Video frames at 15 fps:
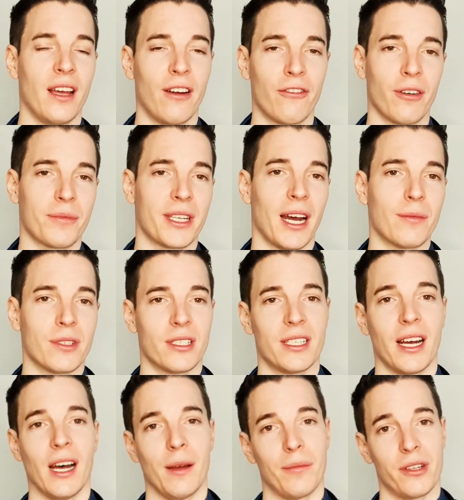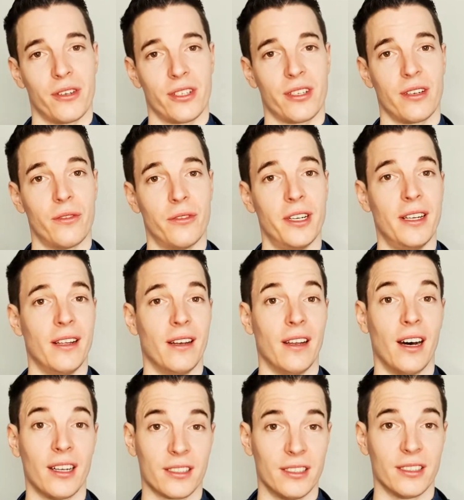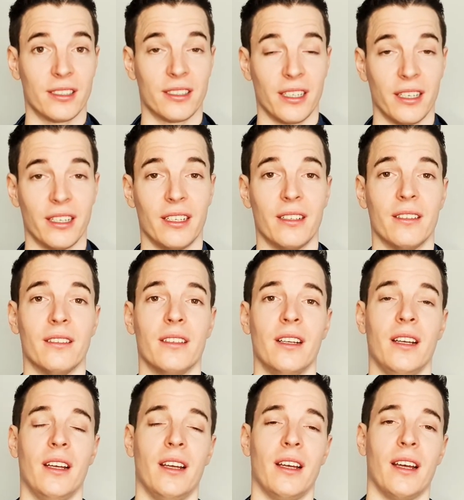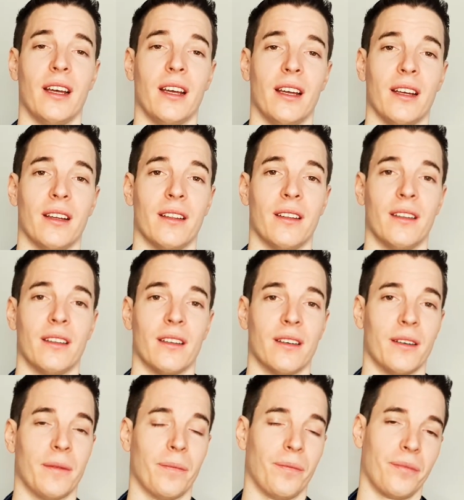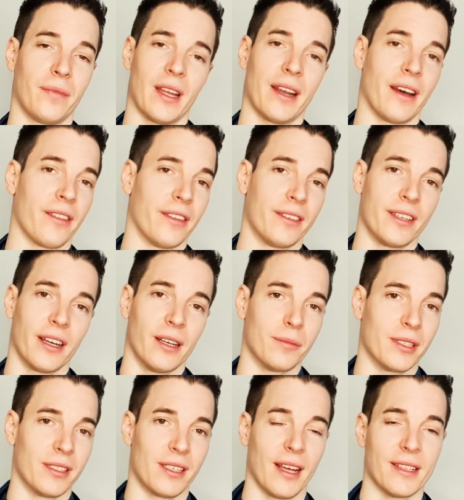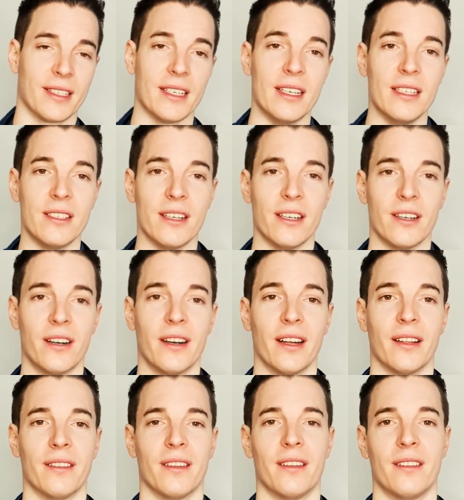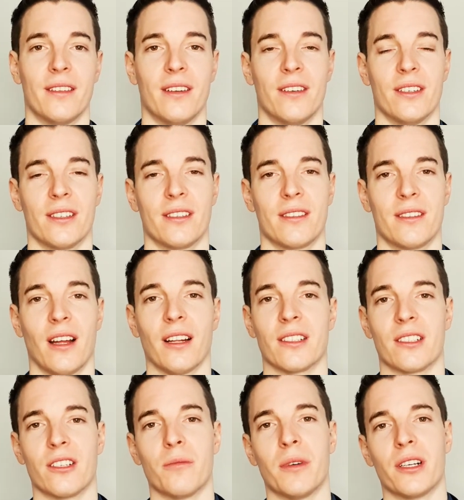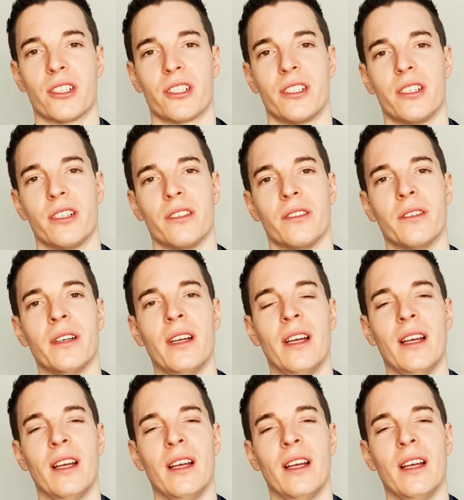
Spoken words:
from time to time, there's really a lot to study, and at other times it gets easier and there's not so much to do.